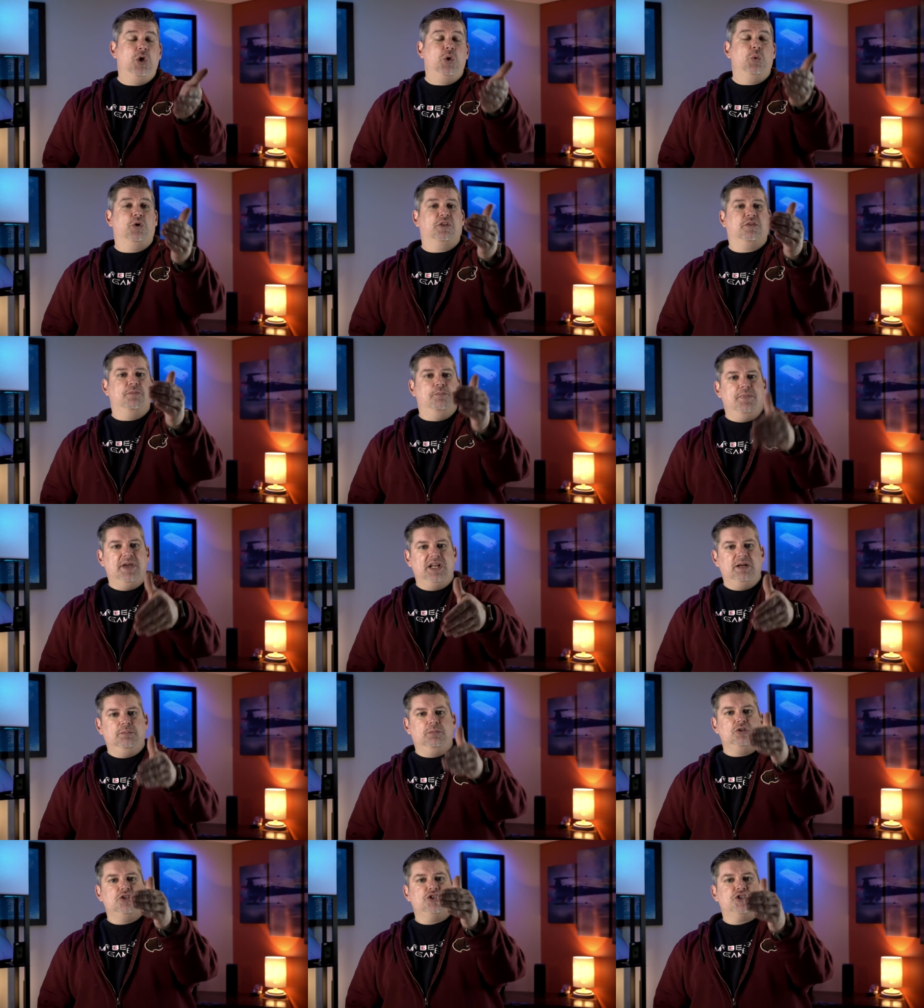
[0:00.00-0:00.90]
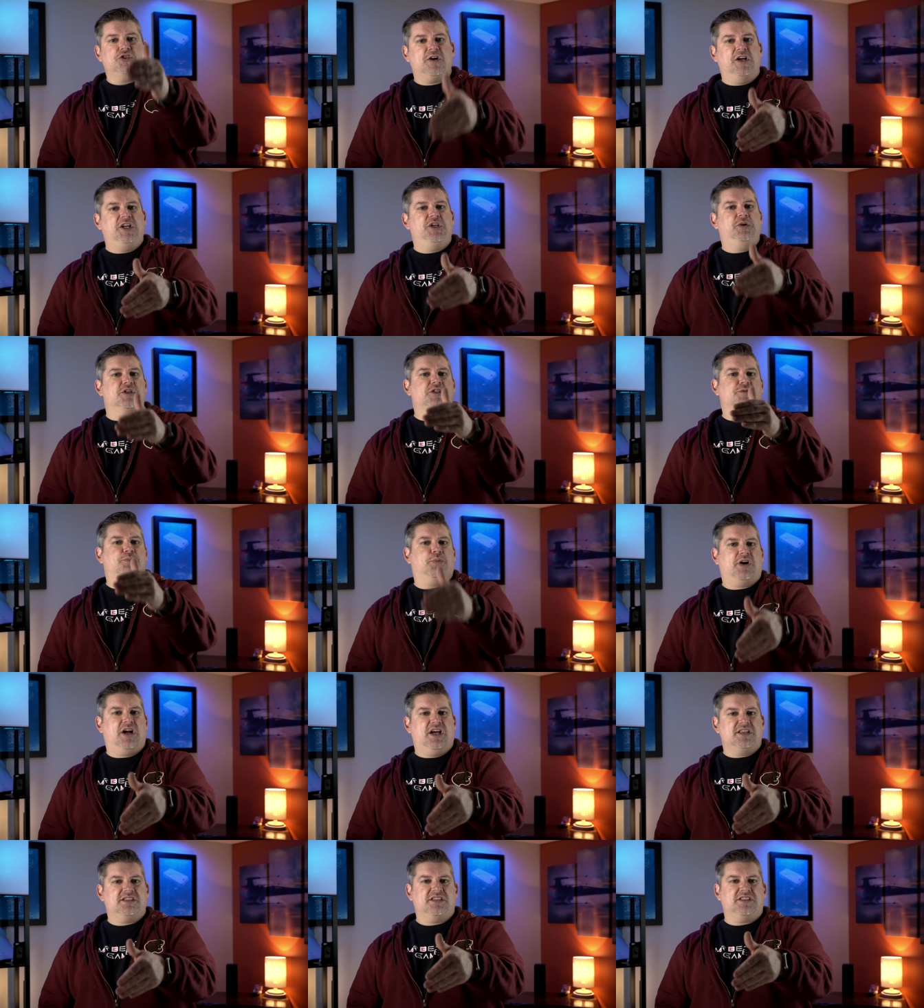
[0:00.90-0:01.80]
with minimal strenuous
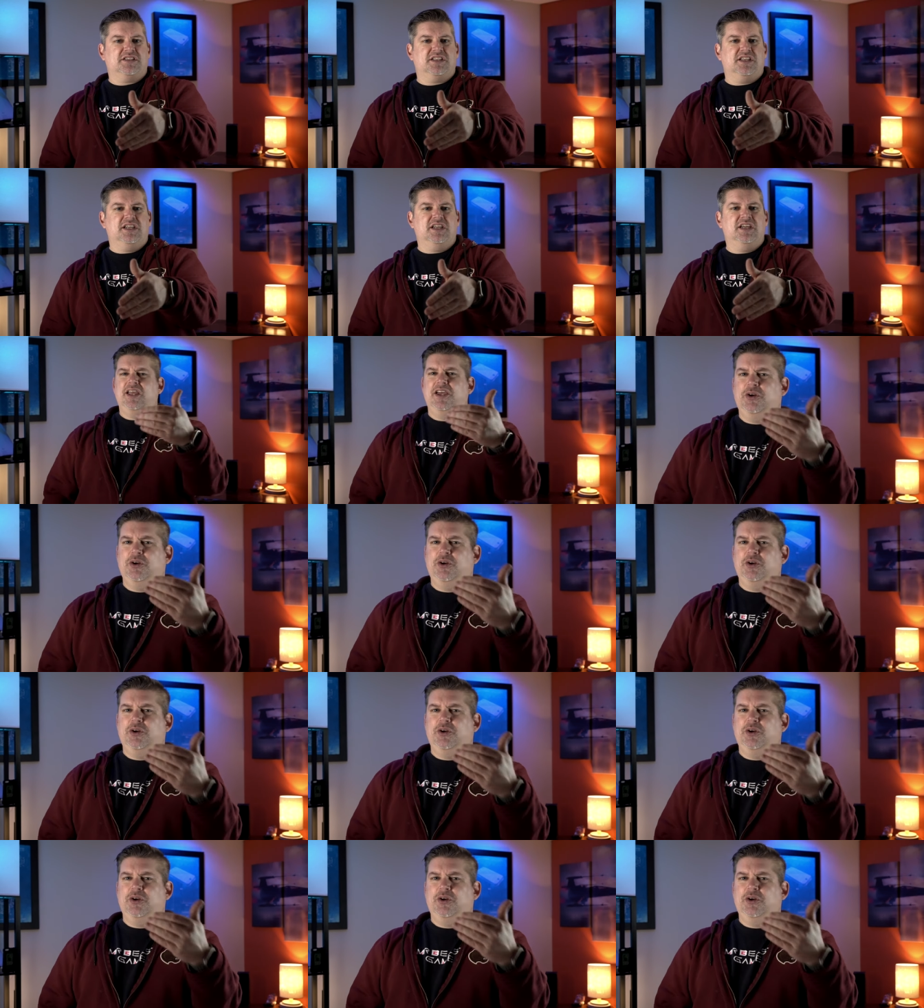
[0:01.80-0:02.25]
processing,